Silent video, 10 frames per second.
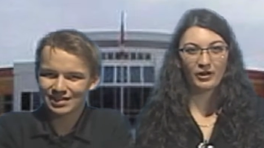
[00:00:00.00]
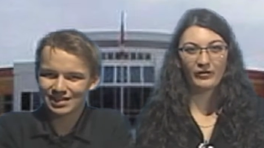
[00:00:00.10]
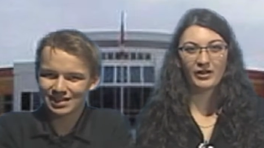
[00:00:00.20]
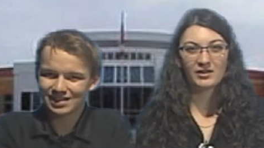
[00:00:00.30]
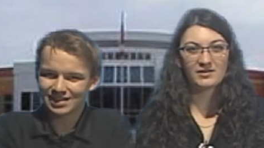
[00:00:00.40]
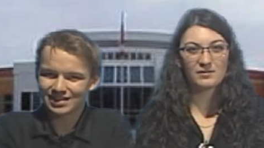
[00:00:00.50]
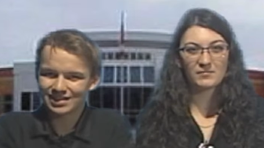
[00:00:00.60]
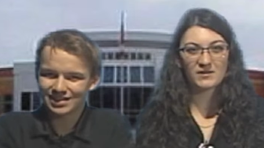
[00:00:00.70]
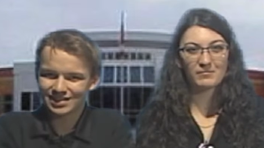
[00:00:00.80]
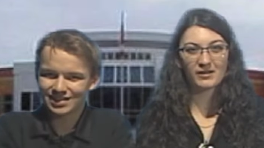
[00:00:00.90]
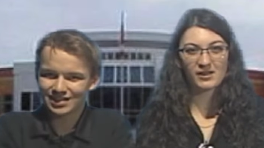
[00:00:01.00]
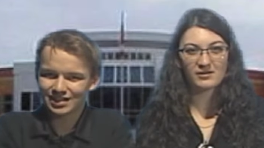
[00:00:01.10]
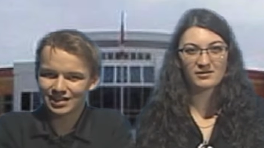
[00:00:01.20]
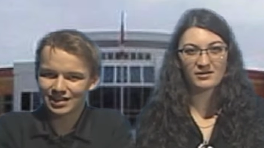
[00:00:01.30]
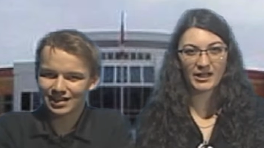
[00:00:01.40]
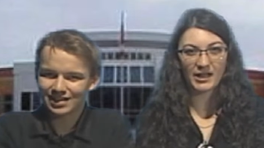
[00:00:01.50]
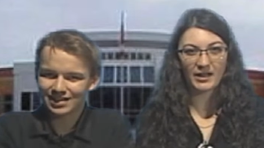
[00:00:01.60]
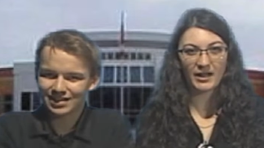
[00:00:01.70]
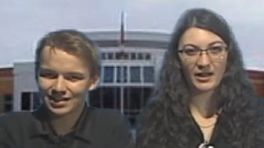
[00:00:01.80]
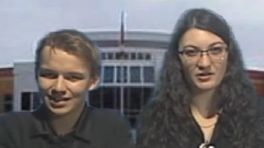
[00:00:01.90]
Speaker 1: Hurry in to see Miss McNeil
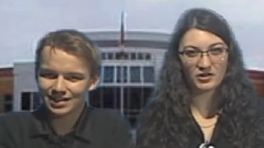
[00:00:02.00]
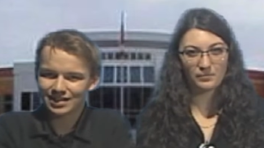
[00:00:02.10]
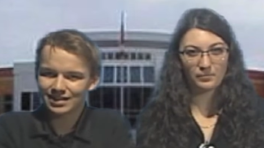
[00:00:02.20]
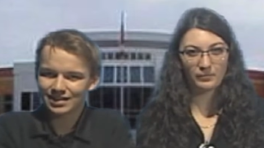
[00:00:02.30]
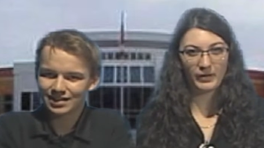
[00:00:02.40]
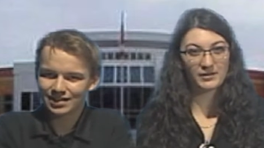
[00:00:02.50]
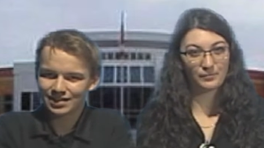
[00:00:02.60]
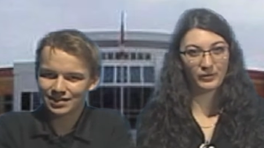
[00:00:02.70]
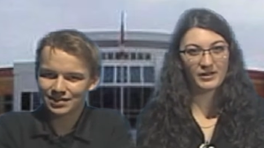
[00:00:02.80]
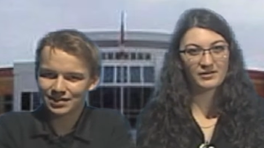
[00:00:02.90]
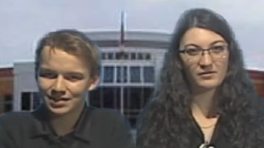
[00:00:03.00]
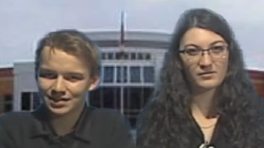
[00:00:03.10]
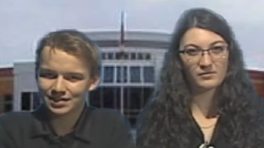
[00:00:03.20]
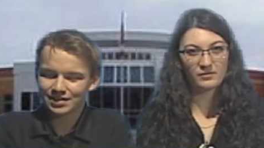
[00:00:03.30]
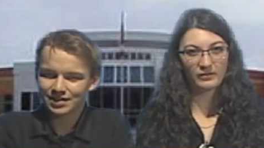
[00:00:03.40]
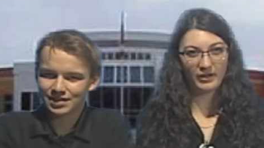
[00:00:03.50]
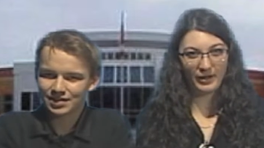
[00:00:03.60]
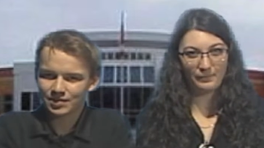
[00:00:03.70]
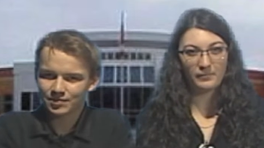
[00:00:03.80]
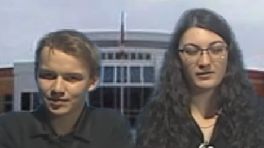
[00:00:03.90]
today as, she, as the price goes
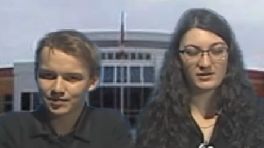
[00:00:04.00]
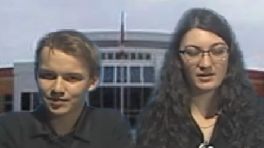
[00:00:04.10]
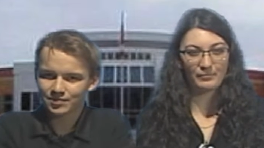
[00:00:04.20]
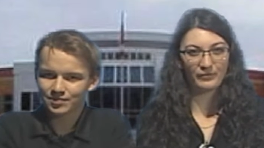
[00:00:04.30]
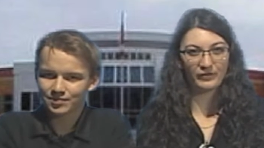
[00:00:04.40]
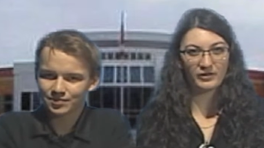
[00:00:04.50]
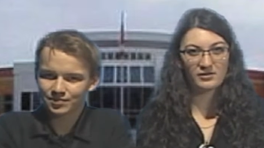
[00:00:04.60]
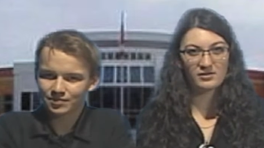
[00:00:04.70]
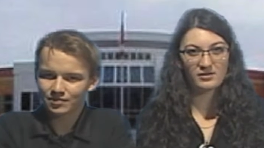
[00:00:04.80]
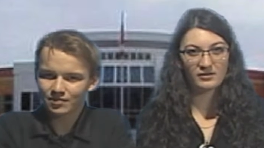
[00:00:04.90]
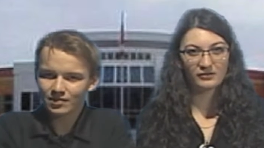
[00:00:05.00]
up December 1st.